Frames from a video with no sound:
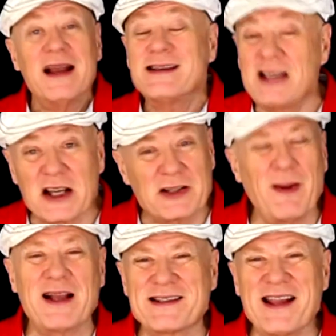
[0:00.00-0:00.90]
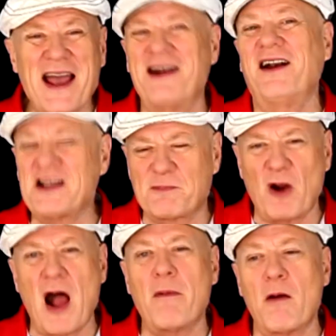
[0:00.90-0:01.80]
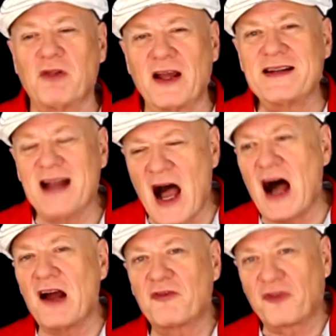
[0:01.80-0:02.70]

6 months later, it's probably not